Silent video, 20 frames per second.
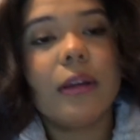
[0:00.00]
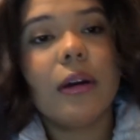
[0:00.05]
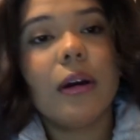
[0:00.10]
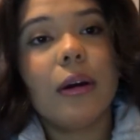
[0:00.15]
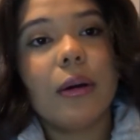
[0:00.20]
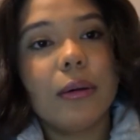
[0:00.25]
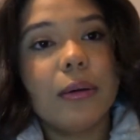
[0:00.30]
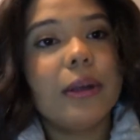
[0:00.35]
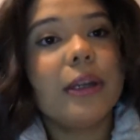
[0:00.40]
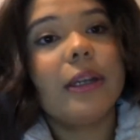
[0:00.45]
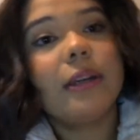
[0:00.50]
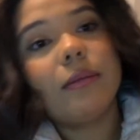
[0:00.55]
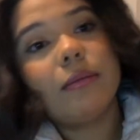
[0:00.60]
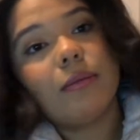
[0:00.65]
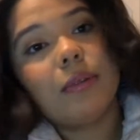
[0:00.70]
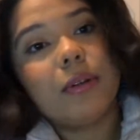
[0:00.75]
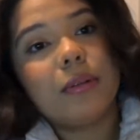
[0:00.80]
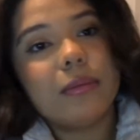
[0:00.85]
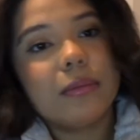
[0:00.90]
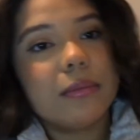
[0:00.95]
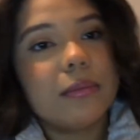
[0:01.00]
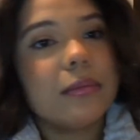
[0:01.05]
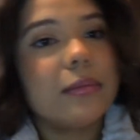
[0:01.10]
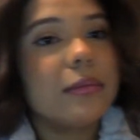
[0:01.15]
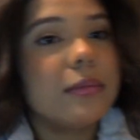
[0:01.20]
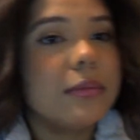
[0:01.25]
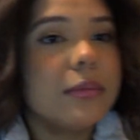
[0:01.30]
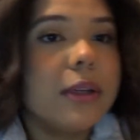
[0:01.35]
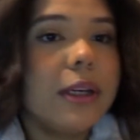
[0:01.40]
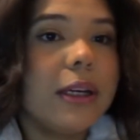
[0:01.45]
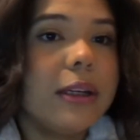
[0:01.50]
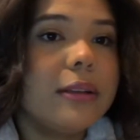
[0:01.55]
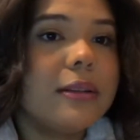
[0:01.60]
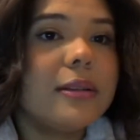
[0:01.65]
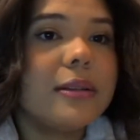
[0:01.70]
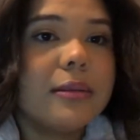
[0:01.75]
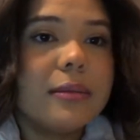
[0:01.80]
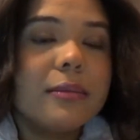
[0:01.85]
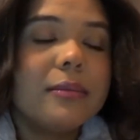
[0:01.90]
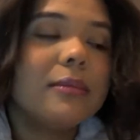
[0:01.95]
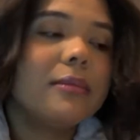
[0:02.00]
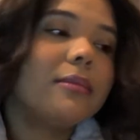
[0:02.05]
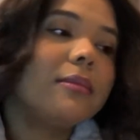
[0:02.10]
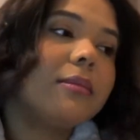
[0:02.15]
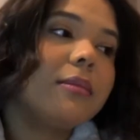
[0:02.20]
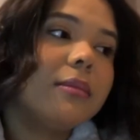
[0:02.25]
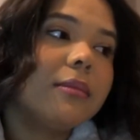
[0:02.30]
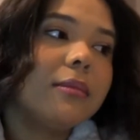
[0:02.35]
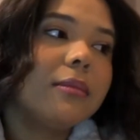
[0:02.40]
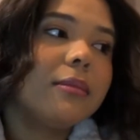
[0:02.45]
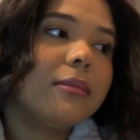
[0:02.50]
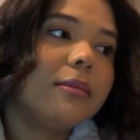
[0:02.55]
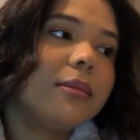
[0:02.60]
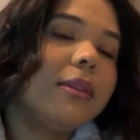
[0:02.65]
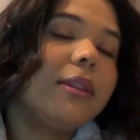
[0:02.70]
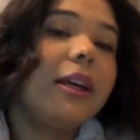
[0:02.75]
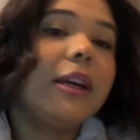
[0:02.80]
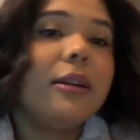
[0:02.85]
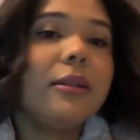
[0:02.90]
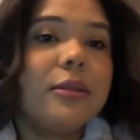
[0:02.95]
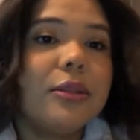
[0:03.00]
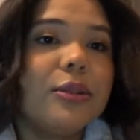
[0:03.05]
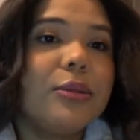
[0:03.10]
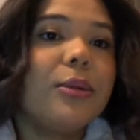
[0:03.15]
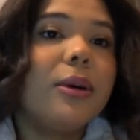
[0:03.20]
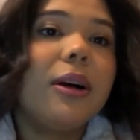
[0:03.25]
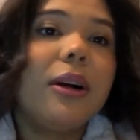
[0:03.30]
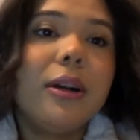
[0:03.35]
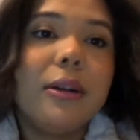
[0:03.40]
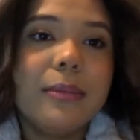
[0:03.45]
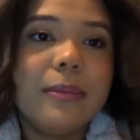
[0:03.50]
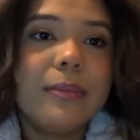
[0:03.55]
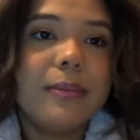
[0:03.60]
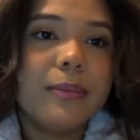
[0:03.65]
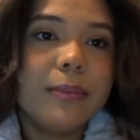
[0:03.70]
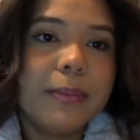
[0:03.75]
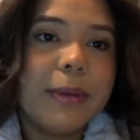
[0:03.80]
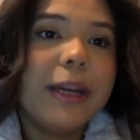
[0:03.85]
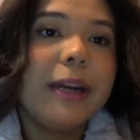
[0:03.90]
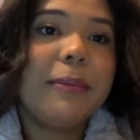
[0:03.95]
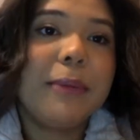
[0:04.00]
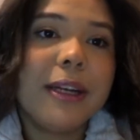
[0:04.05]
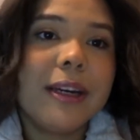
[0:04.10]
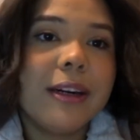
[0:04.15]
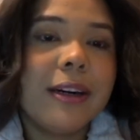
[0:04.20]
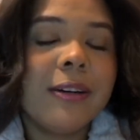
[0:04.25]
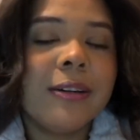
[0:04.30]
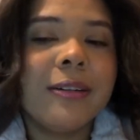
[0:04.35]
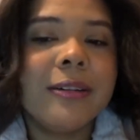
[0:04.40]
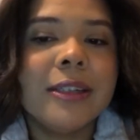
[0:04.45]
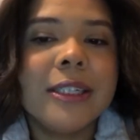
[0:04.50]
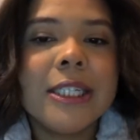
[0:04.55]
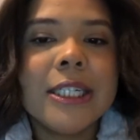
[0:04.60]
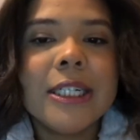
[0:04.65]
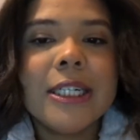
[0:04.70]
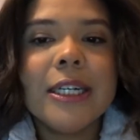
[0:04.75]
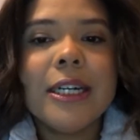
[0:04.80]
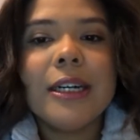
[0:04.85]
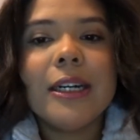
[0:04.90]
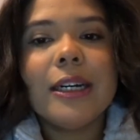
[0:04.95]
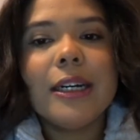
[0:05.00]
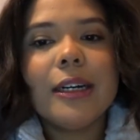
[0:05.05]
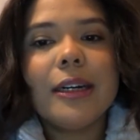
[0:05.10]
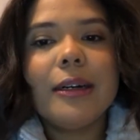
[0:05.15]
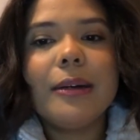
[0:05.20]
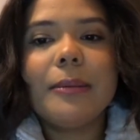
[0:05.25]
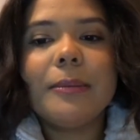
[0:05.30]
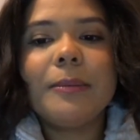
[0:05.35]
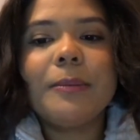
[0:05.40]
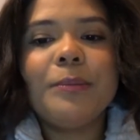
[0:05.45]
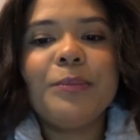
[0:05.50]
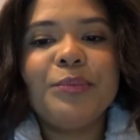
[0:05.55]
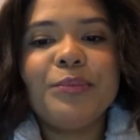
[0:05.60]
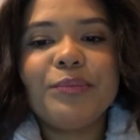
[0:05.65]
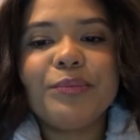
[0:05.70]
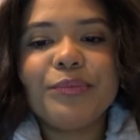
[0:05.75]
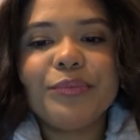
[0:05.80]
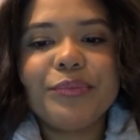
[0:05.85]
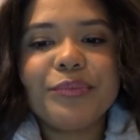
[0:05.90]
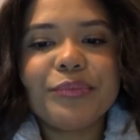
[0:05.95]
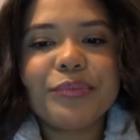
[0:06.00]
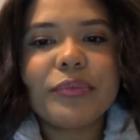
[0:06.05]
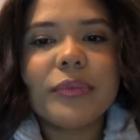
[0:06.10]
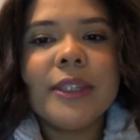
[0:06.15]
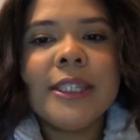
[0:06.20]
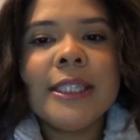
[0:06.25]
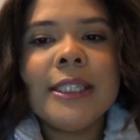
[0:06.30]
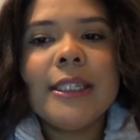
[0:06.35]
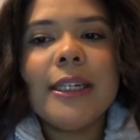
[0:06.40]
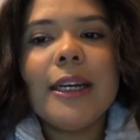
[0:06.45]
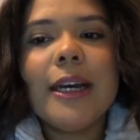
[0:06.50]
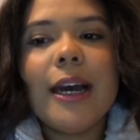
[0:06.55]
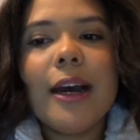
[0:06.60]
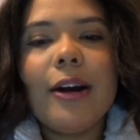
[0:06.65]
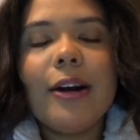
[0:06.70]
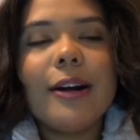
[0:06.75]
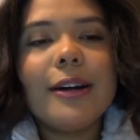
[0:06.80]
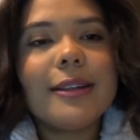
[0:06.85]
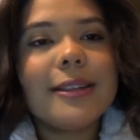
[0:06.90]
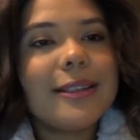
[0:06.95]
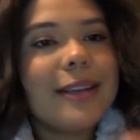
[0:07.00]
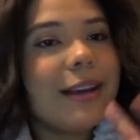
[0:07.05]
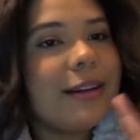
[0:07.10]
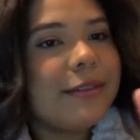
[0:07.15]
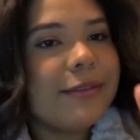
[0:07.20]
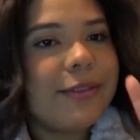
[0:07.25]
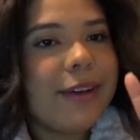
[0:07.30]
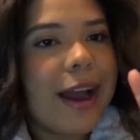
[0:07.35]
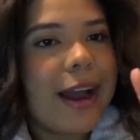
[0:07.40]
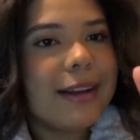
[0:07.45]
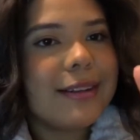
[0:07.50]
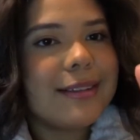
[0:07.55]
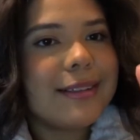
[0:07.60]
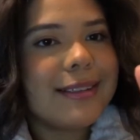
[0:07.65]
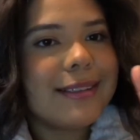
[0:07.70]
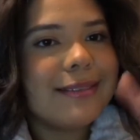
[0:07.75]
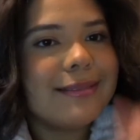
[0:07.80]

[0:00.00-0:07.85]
oh well it's thanks to our Panama Canal. Um, our second fact